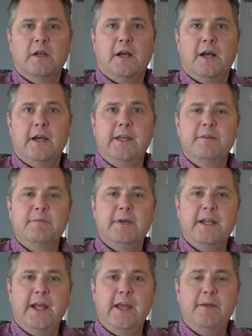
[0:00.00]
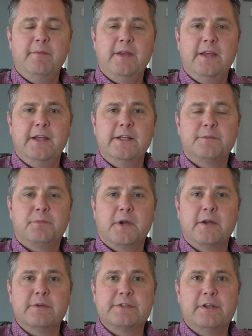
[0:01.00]
Hi, my name is
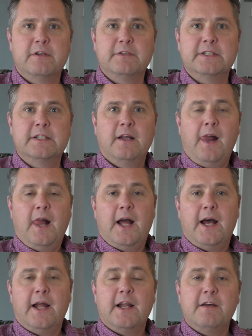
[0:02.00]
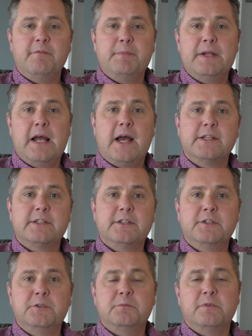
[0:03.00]
Brian O'Sullivan and I've been asked
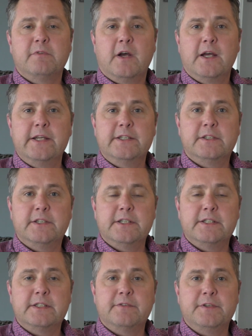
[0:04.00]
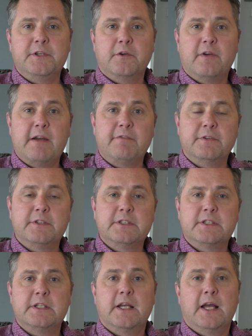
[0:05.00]
to provide this video
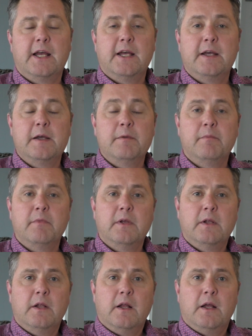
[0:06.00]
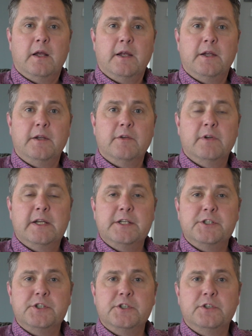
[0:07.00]
reference um, in
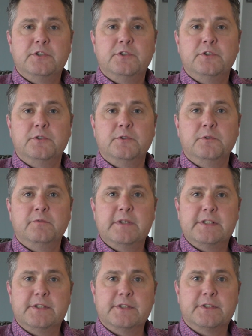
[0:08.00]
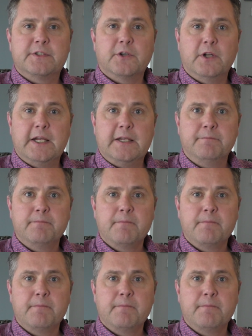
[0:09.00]
relation to Vincent Scully